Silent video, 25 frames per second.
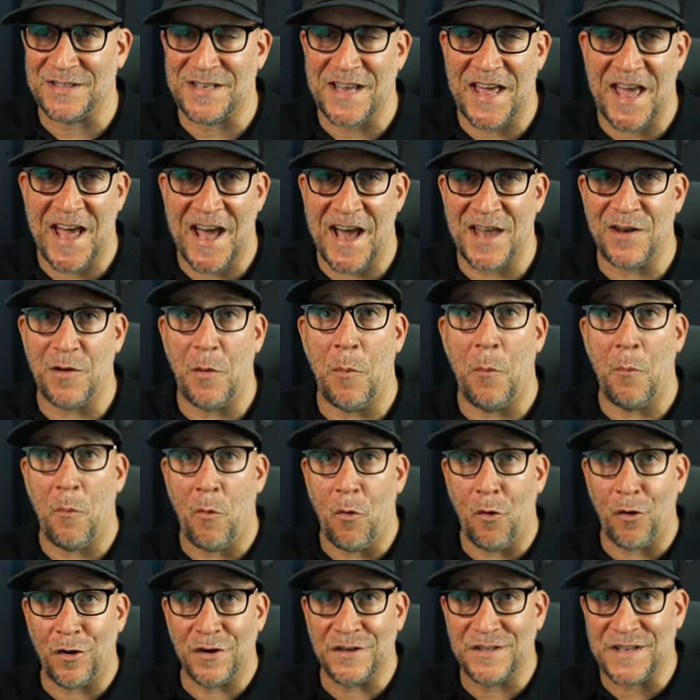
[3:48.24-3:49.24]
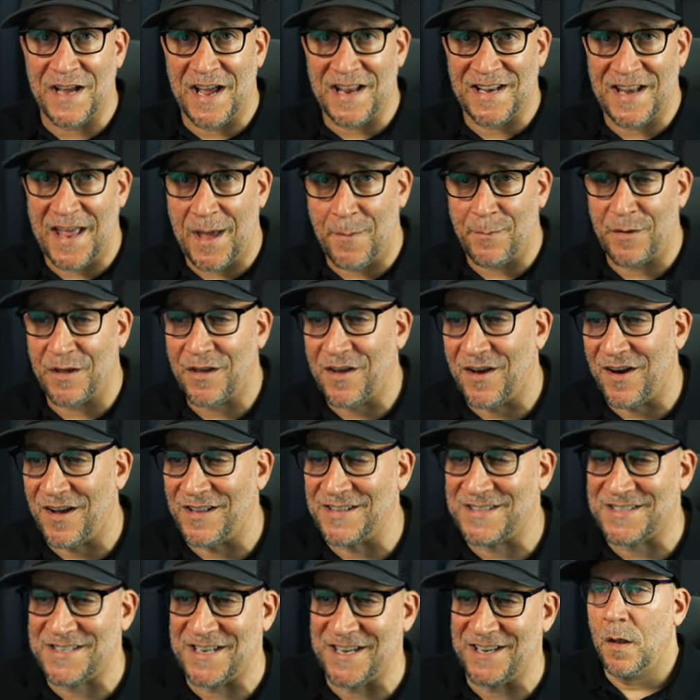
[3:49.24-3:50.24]
to add more dynamic
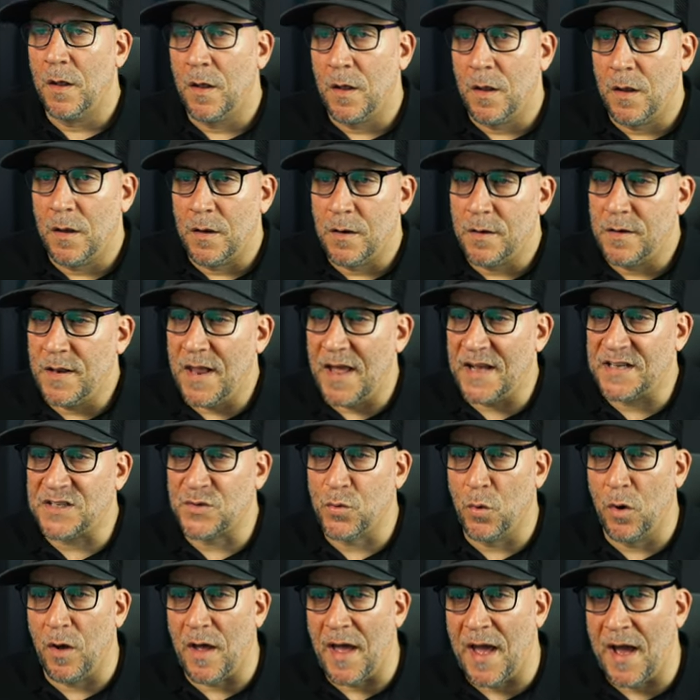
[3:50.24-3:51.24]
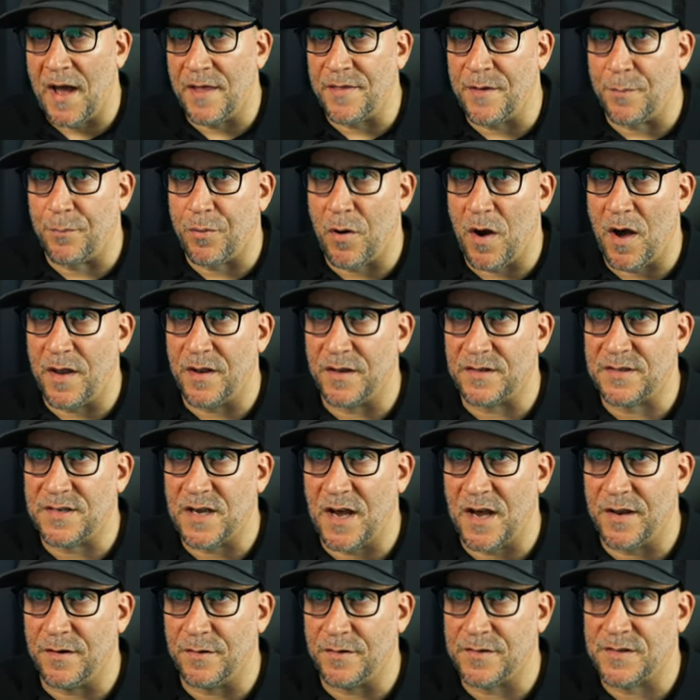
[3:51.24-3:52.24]
content. Next, we'll add the product
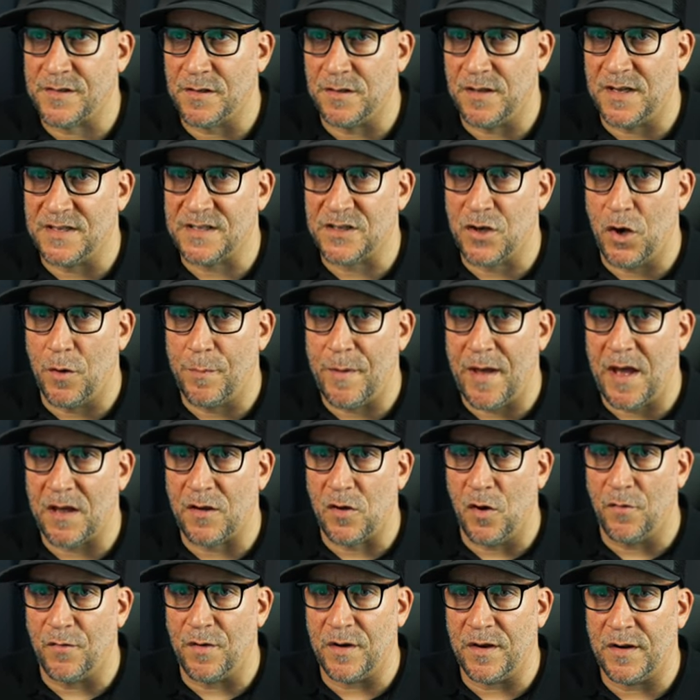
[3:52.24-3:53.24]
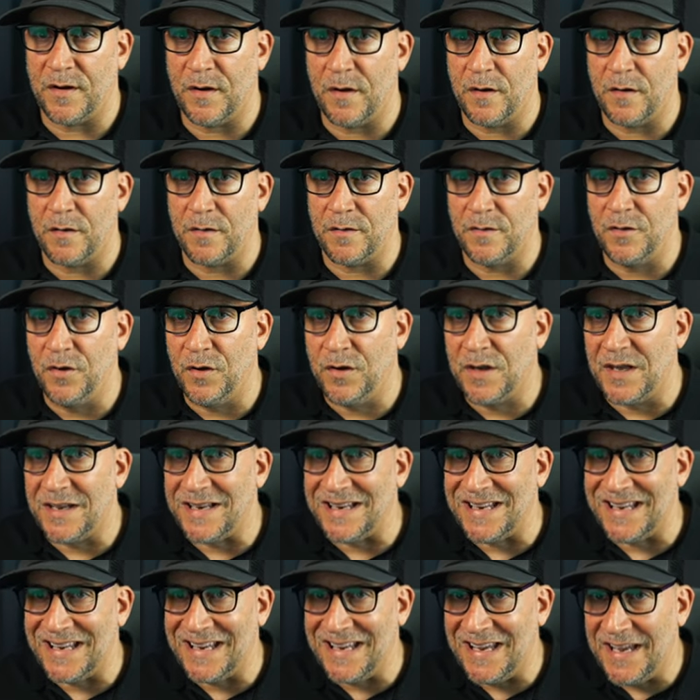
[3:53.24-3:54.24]
title. So let's go back over here. You
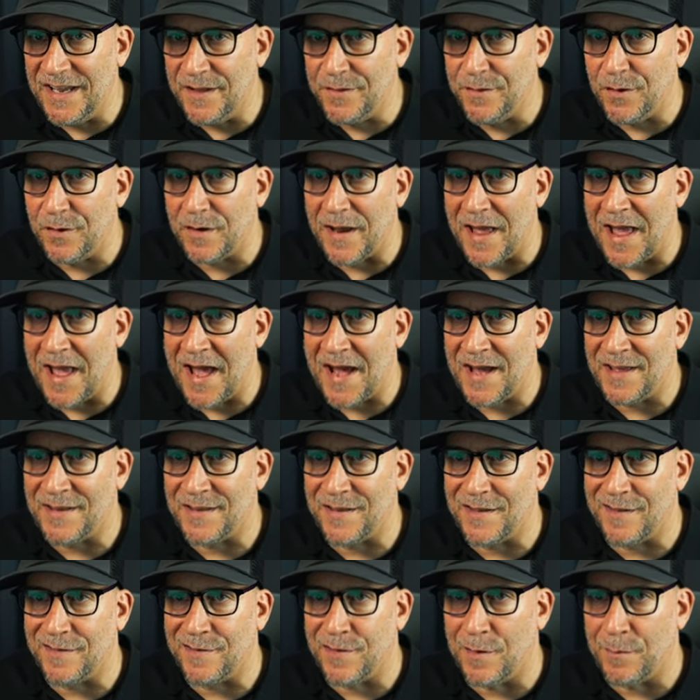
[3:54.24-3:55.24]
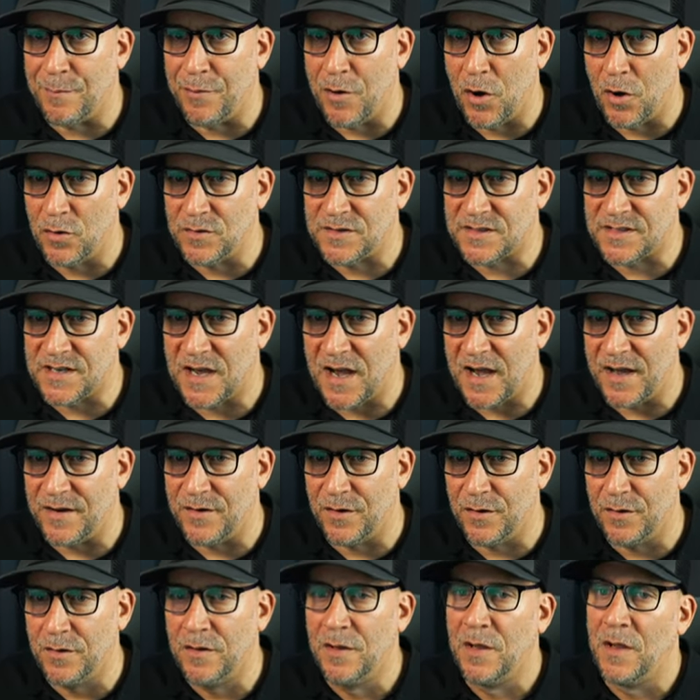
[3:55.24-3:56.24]
could either add the post
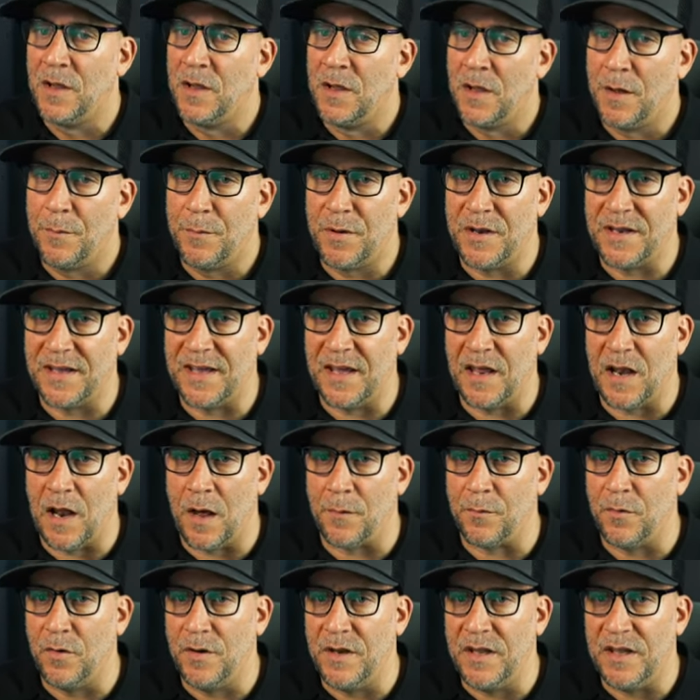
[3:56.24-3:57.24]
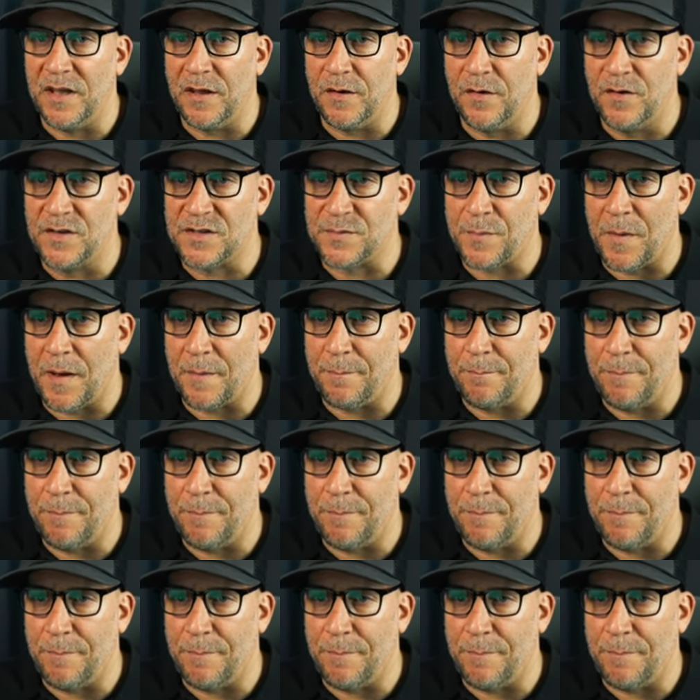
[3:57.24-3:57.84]
title, but again, I'm going to use my